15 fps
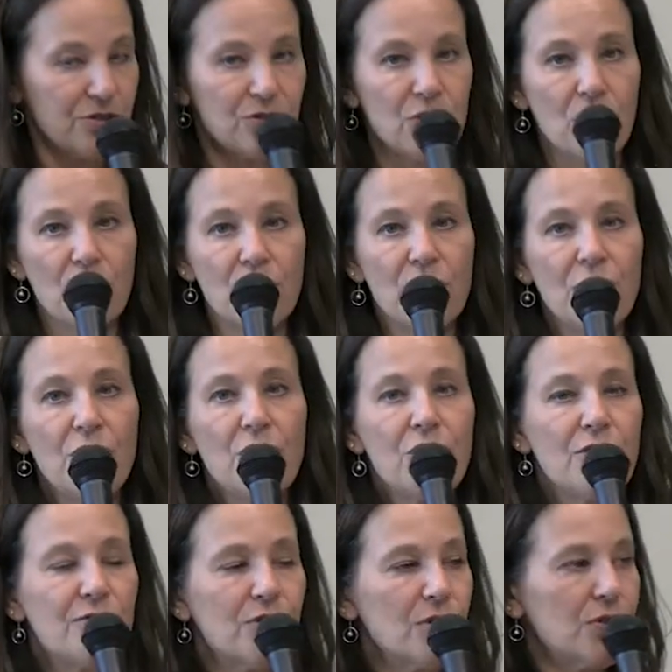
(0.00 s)
So
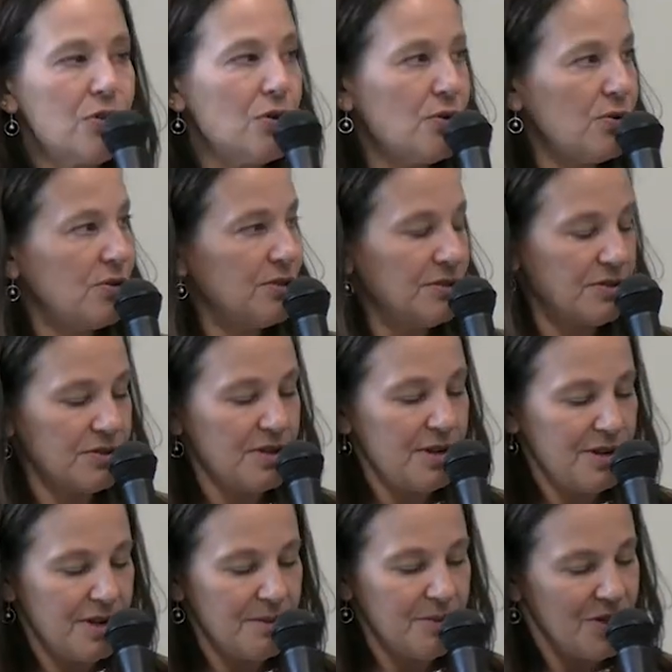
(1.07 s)
for those
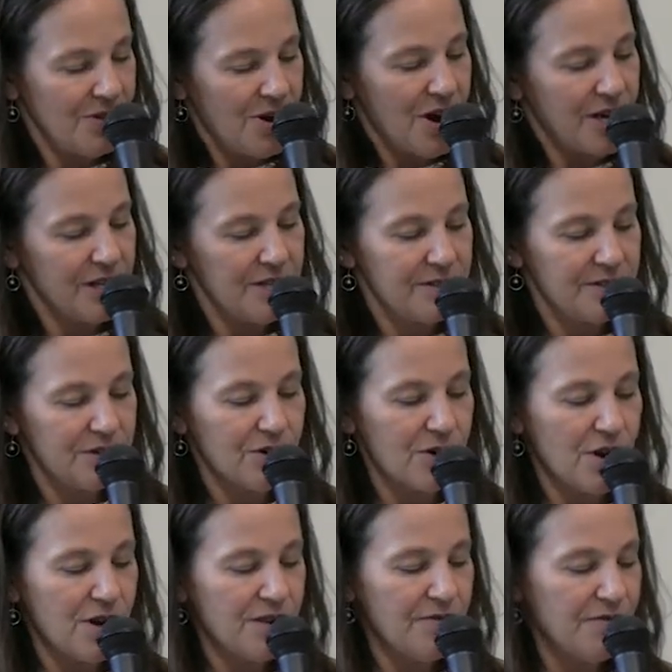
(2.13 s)
in the audience that are
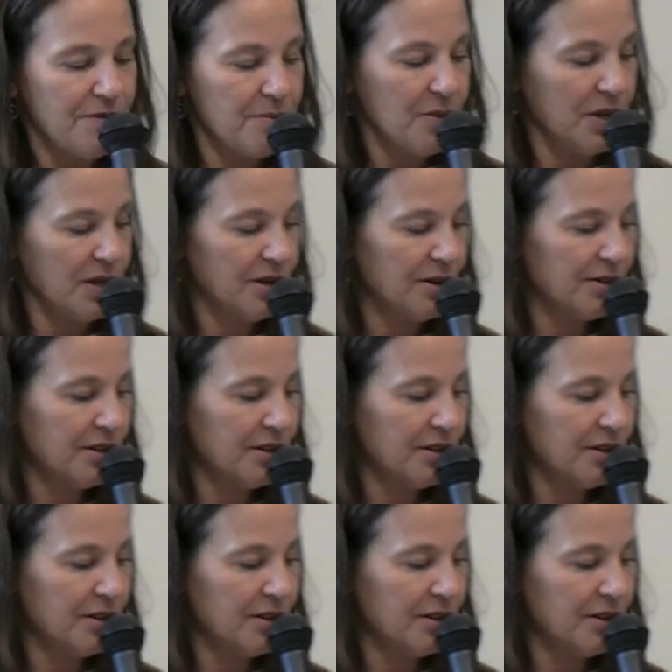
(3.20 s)
unfamiliar,